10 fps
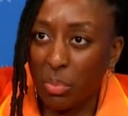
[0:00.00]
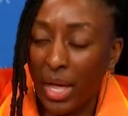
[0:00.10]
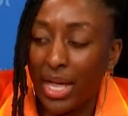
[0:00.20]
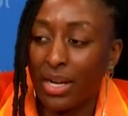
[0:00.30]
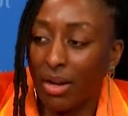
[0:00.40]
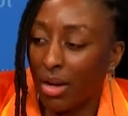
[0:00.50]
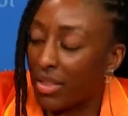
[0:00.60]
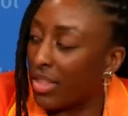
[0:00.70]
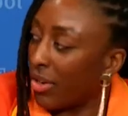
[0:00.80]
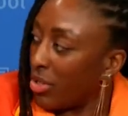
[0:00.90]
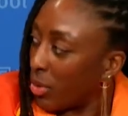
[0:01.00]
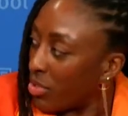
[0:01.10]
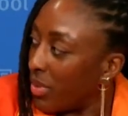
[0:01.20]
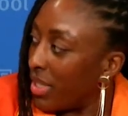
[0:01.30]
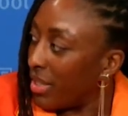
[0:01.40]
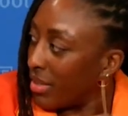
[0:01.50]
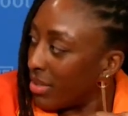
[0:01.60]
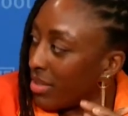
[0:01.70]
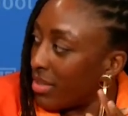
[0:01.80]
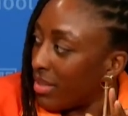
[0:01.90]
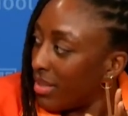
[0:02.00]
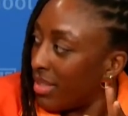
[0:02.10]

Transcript: depend on their endorsement deals.